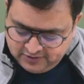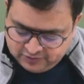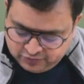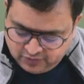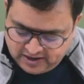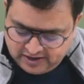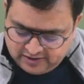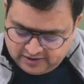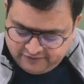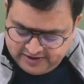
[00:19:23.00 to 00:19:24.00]
So
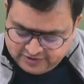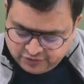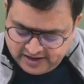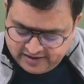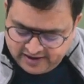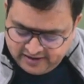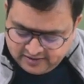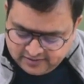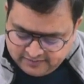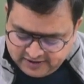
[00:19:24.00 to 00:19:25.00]
where should I write?